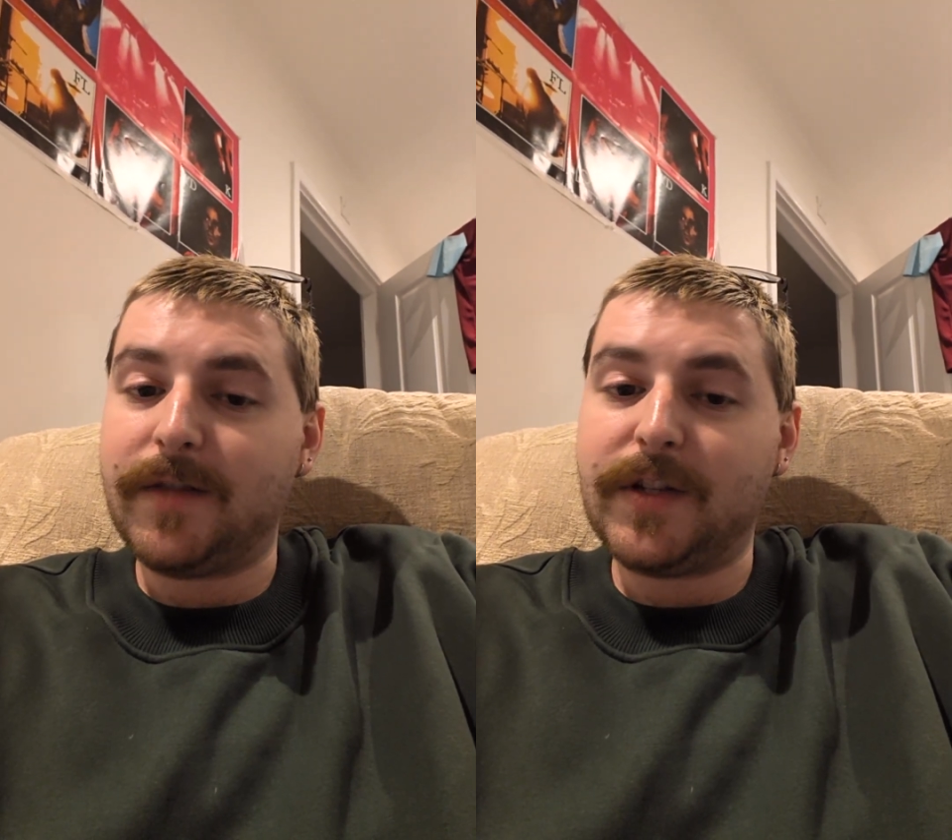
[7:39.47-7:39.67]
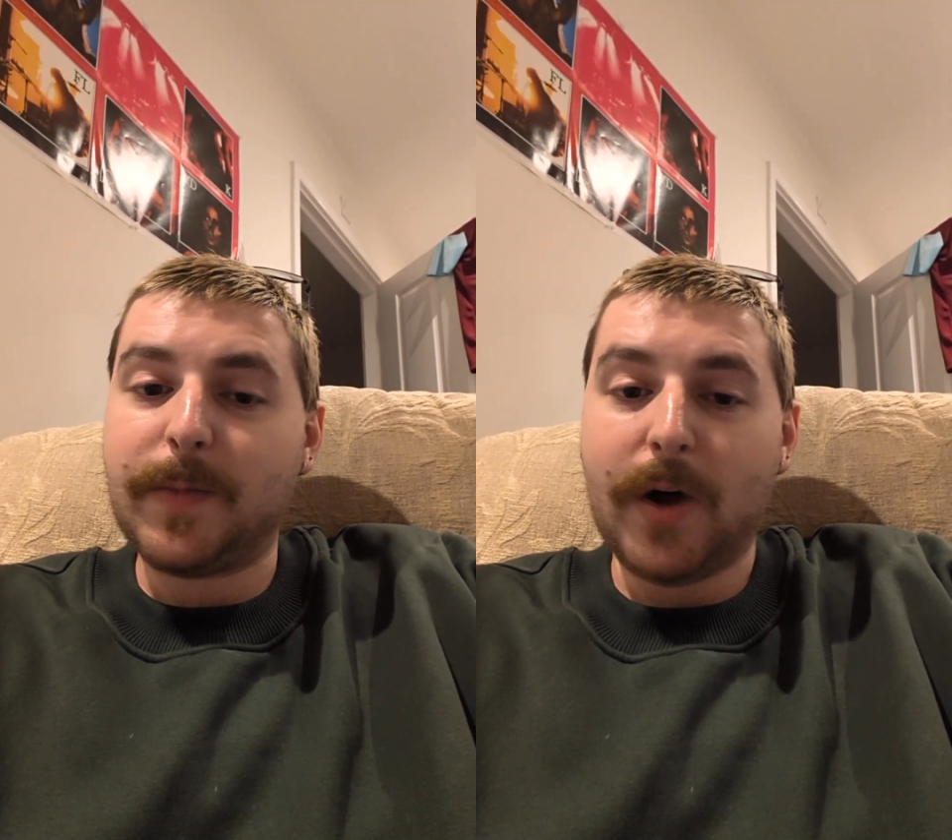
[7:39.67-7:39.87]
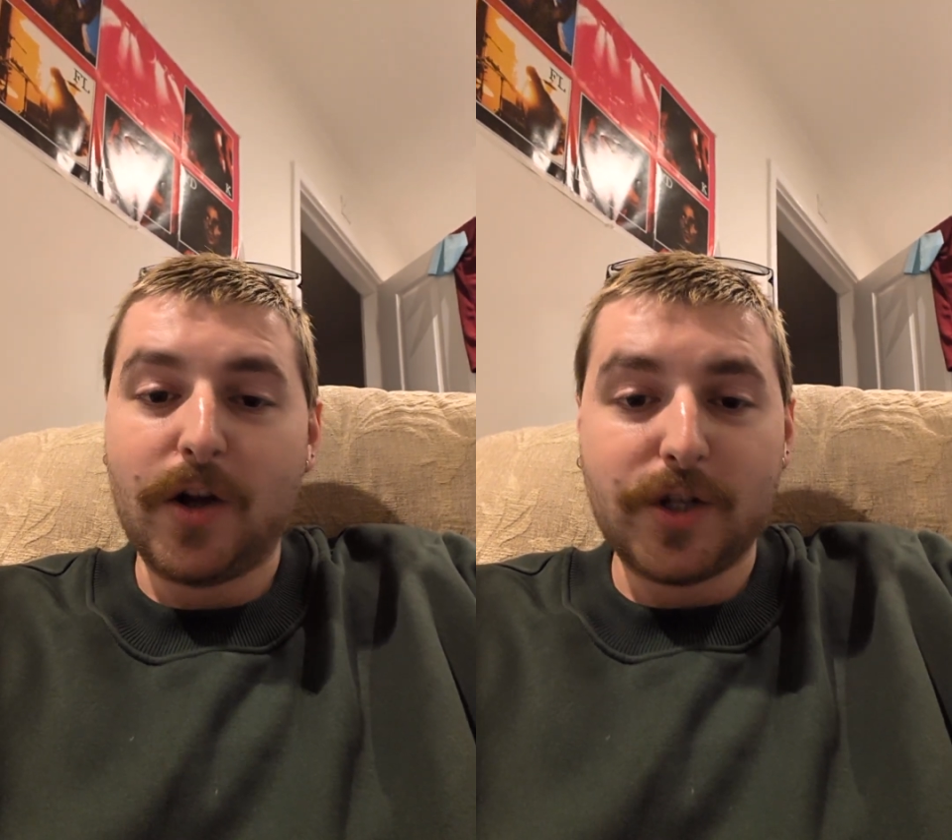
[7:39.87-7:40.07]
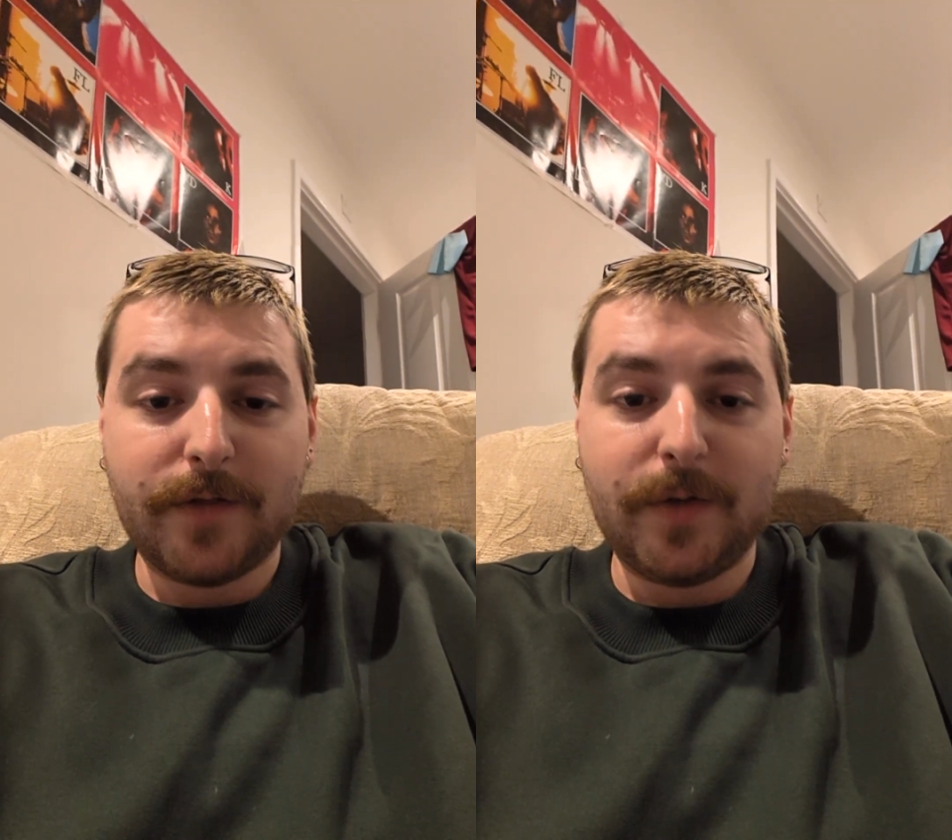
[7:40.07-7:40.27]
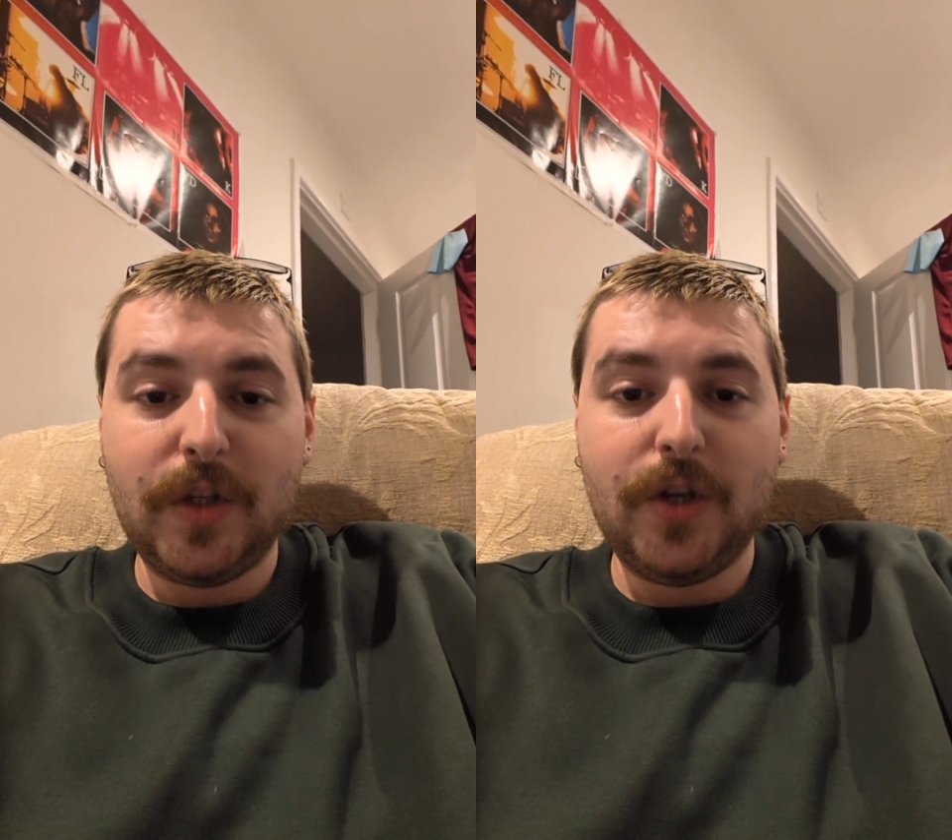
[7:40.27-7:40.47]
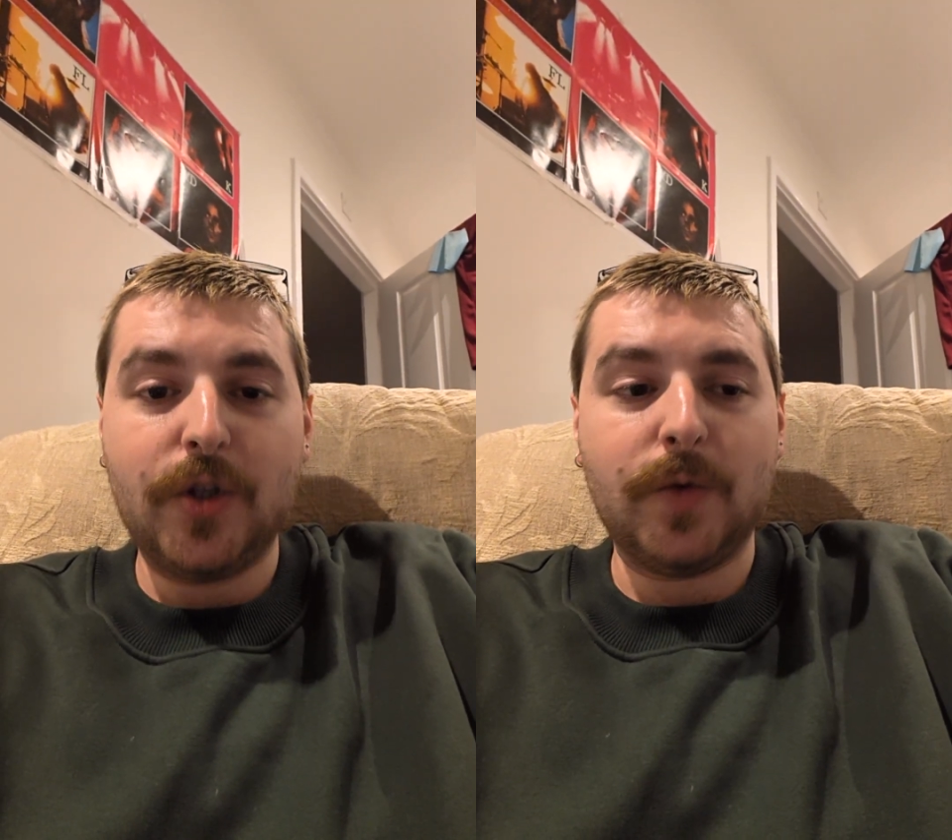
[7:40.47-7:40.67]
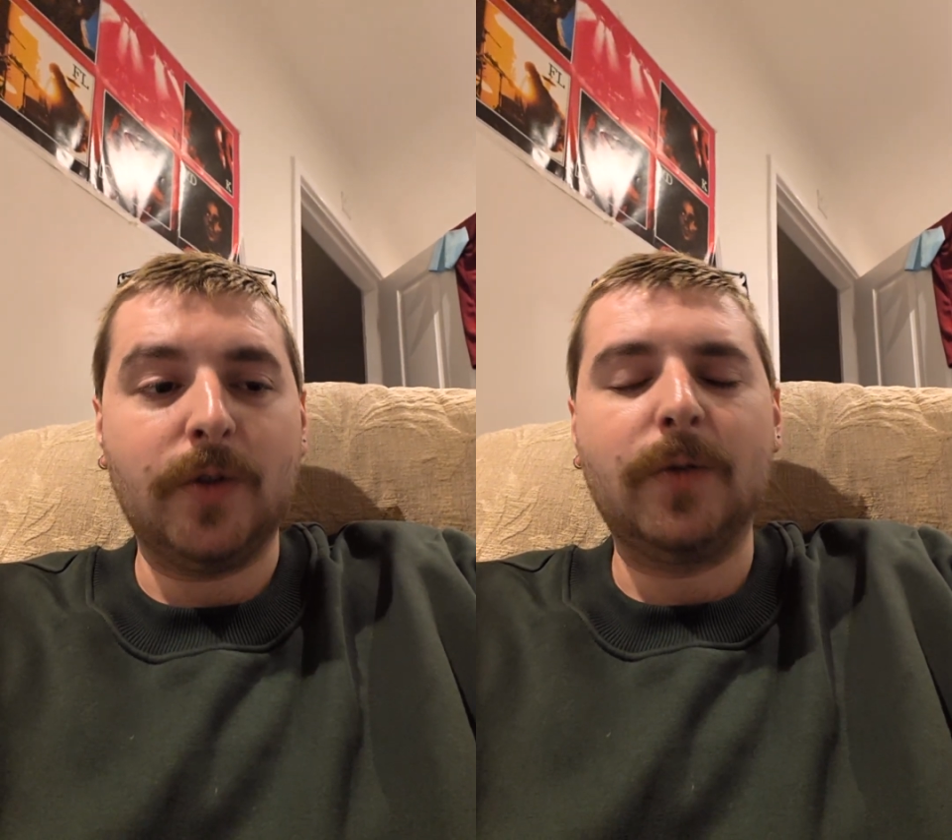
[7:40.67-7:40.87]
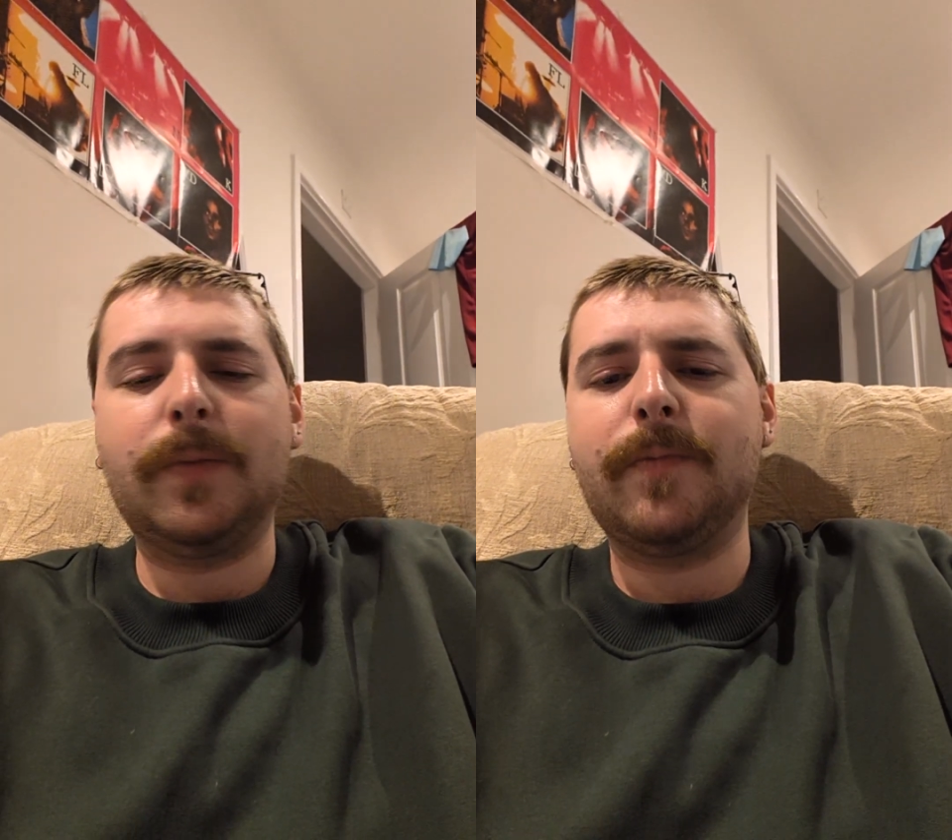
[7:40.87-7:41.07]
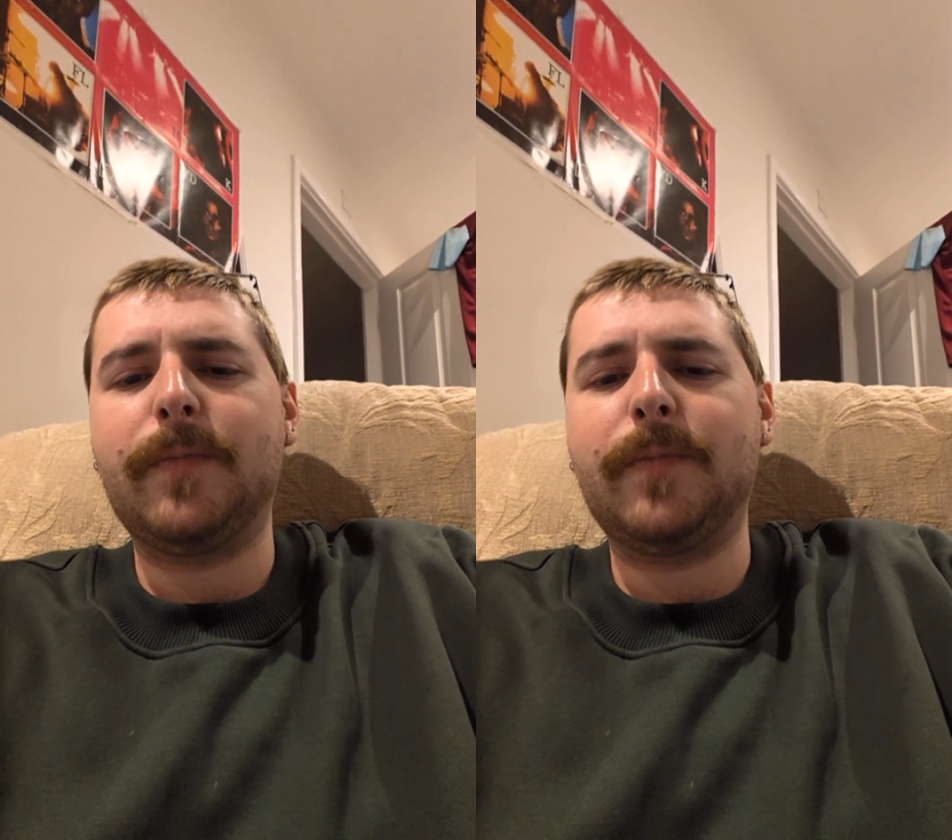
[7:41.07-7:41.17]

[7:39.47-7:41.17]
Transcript: of a departure from the usual,